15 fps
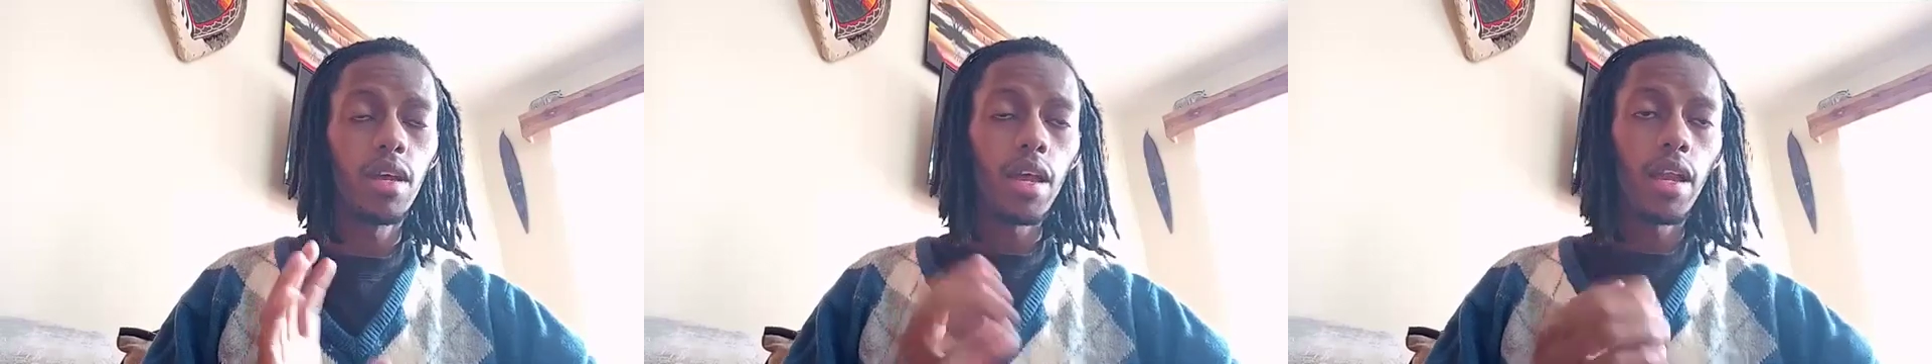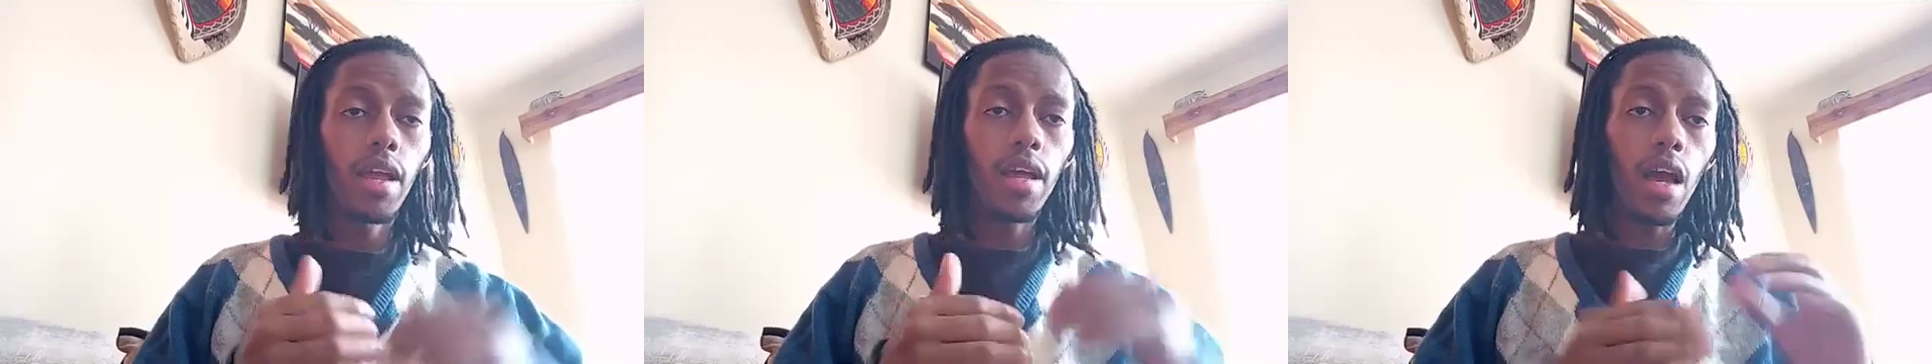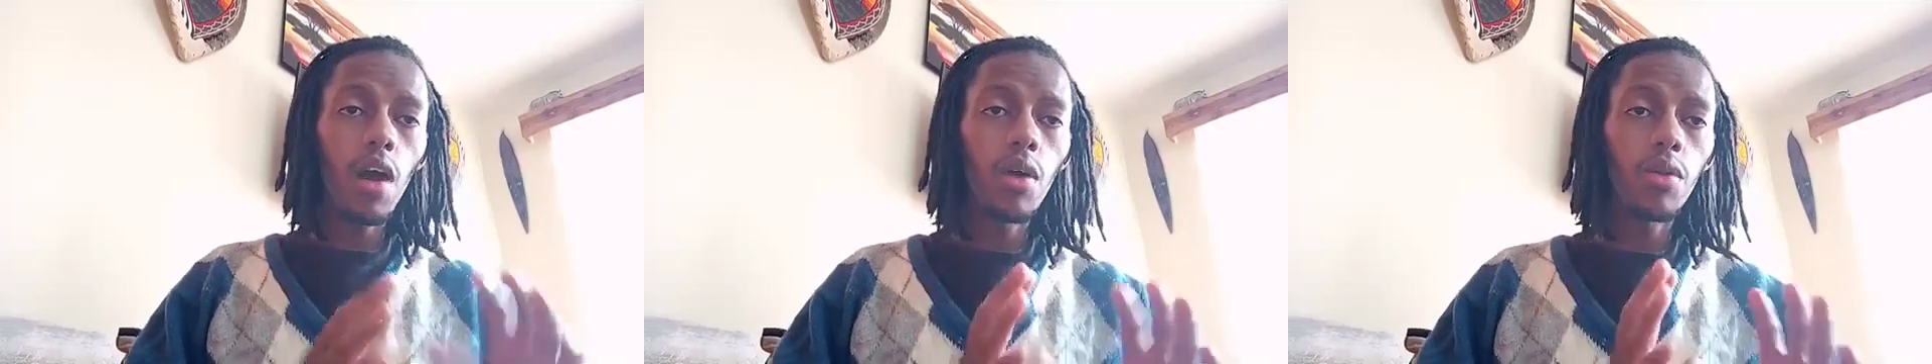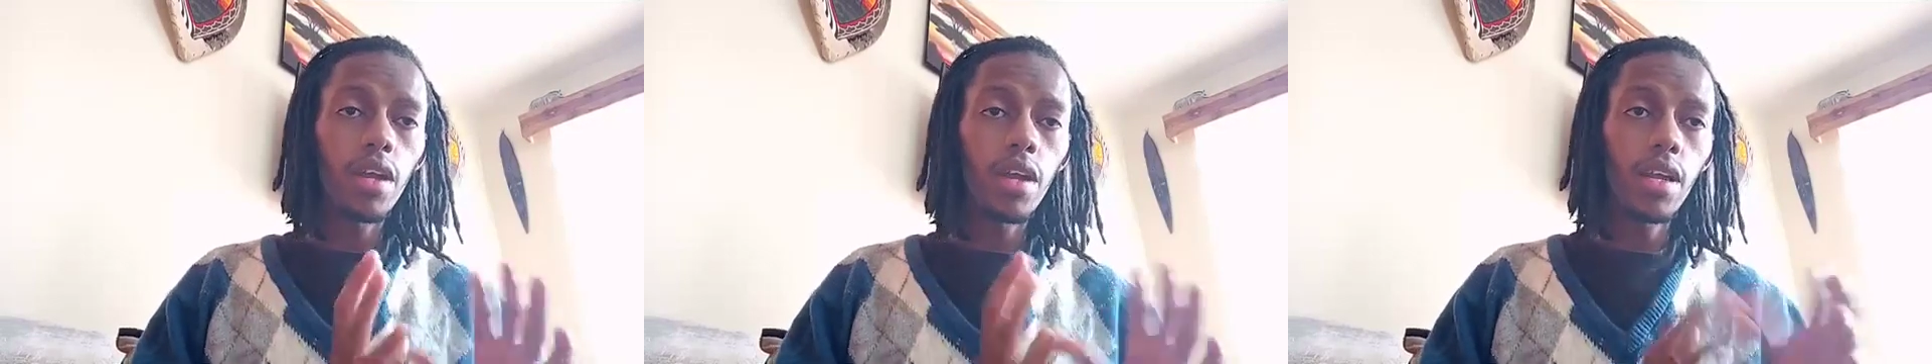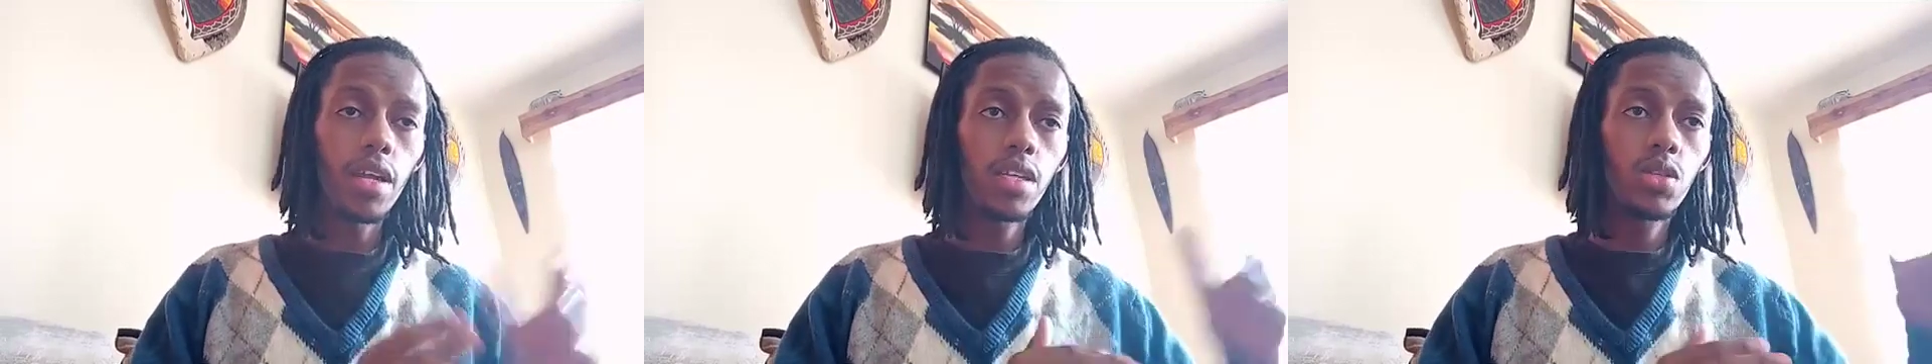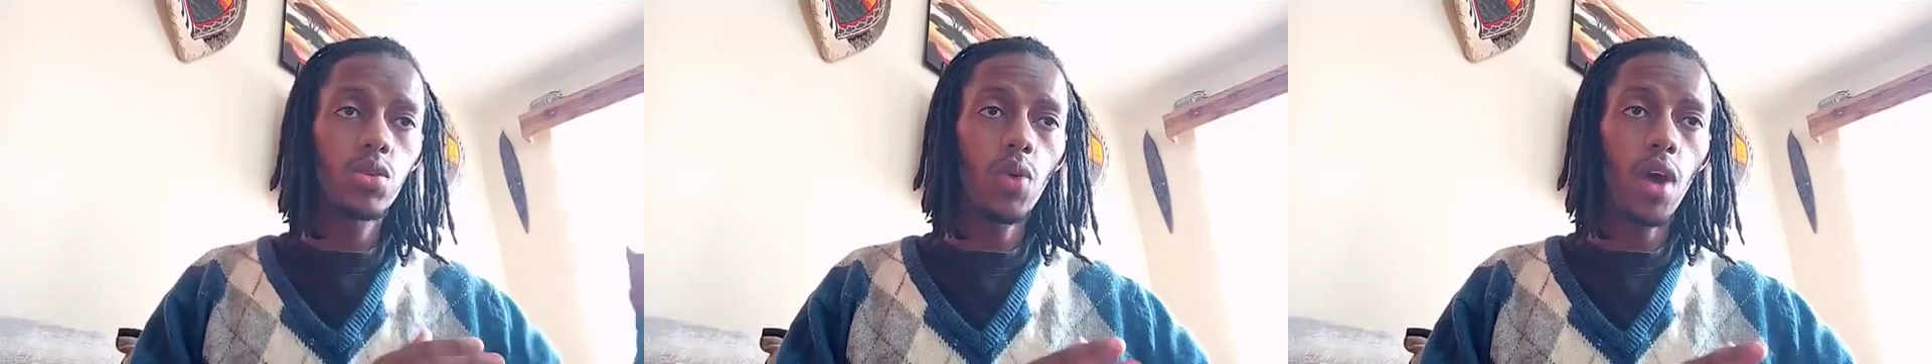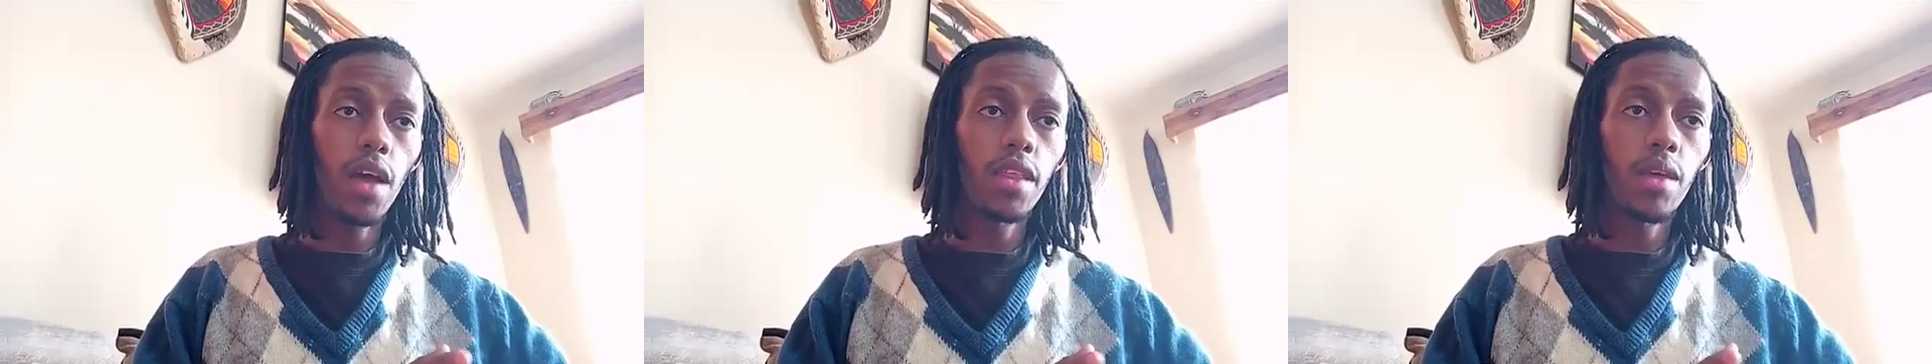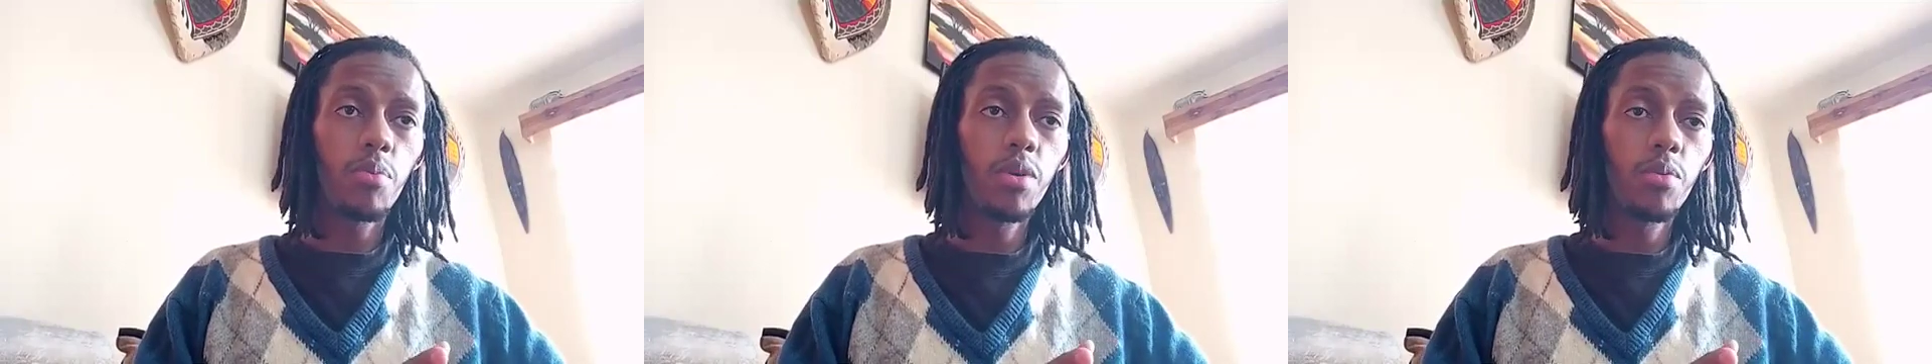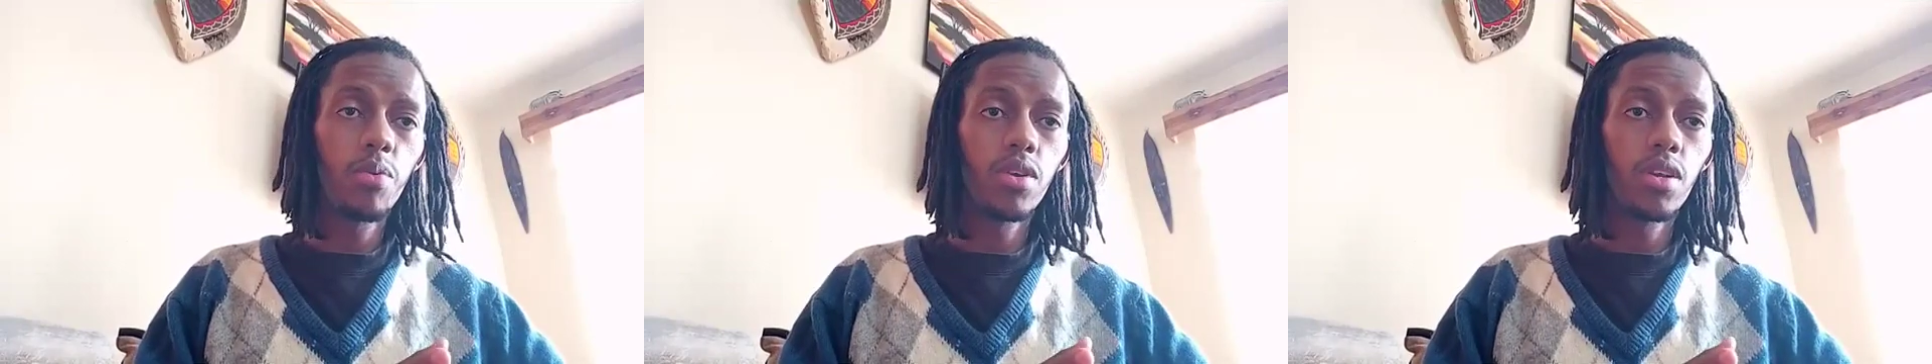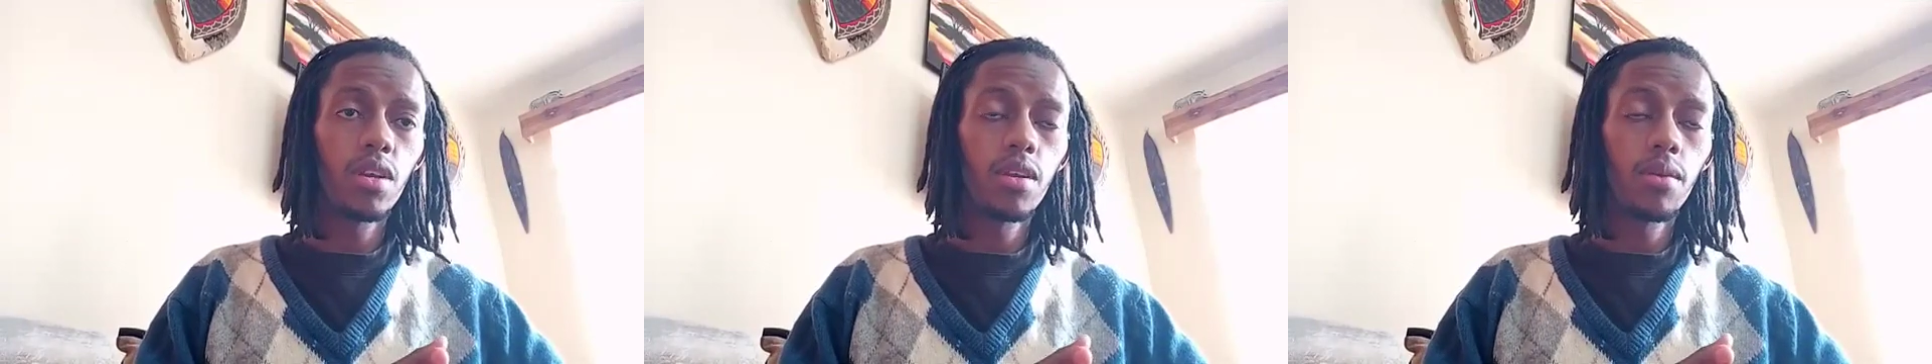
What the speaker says: like how they relate to other people.